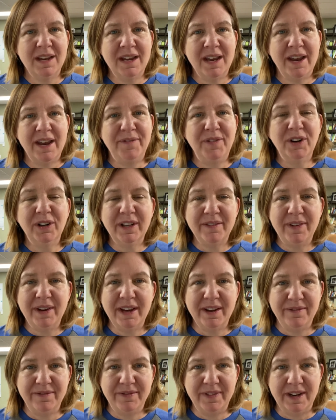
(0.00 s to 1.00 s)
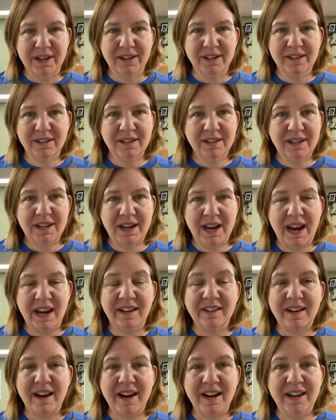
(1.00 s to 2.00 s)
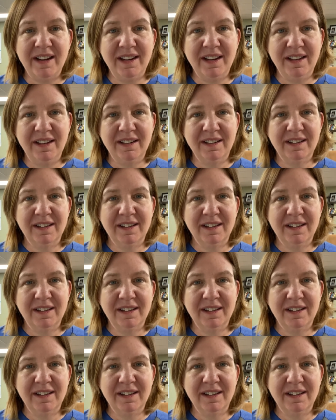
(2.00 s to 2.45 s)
If you're living in fear, anxiety,